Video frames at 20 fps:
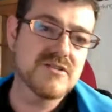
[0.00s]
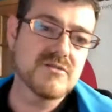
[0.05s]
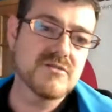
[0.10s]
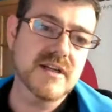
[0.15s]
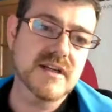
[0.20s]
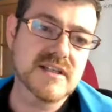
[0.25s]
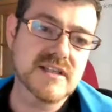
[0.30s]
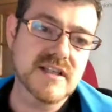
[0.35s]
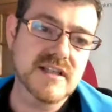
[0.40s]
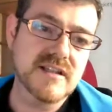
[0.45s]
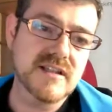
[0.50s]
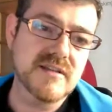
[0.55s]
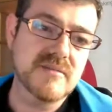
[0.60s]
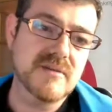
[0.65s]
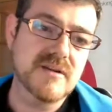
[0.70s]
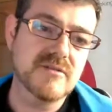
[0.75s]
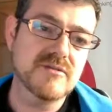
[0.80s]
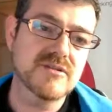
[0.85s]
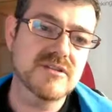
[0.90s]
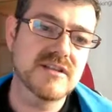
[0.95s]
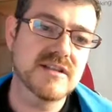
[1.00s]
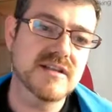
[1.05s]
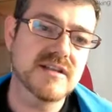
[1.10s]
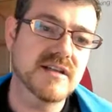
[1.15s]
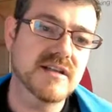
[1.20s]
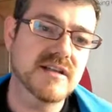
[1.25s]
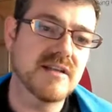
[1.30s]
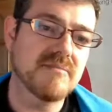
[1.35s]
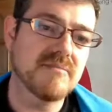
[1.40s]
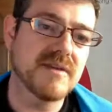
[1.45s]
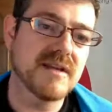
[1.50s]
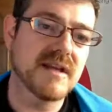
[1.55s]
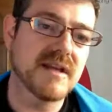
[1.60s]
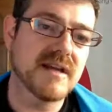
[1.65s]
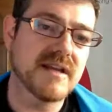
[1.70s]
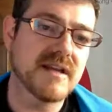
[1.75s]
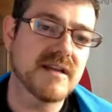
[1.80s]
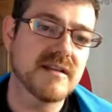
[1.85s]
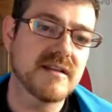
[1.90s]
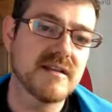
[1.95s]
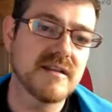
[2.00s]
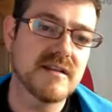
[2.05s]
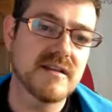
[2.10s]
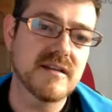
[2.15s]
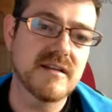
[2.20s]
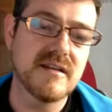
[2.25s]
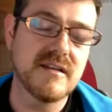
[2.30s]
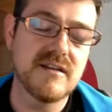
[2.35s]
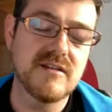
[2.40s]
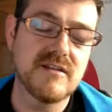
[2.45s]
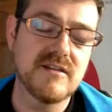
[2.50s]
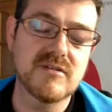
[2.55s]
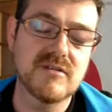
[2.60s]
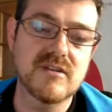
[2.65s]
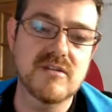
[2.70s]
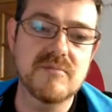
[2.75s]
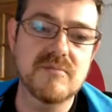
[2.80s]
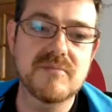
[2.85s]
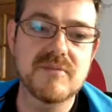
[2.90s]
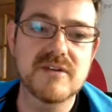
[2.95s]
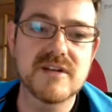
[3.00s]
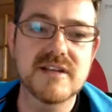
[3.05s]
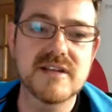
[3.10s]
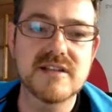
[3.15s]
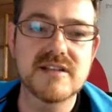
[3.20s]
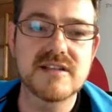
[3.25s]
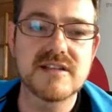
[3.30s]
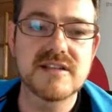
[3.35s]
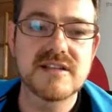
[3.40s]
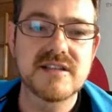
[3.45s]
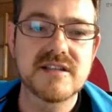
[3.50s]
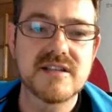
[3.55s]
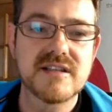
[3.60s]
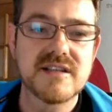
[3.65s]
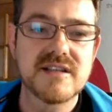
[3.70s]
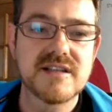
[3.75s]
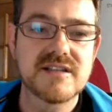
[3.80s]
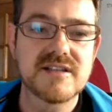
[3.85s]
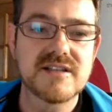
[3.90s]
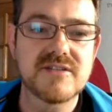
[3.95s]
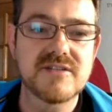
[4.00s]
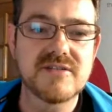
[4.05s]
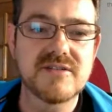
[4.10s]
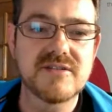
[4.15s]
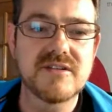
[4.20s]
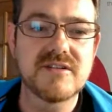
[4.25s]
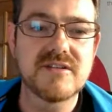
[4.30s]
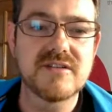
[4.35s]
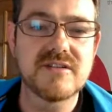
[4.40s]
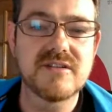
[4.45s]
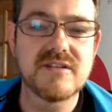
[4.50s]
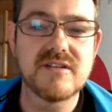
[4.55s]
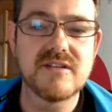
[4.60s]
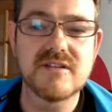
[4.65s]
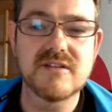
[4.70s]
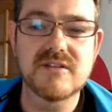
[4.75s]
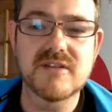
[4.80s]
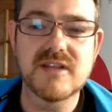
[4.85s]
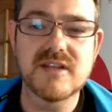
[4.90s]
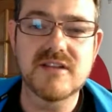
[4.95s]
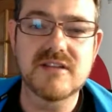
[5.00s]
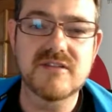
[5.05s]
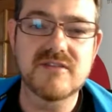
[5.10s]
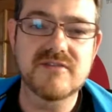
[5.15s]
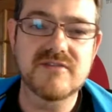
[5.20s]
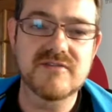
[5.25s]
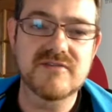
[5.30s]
you extend the browser API adding new components, so no need of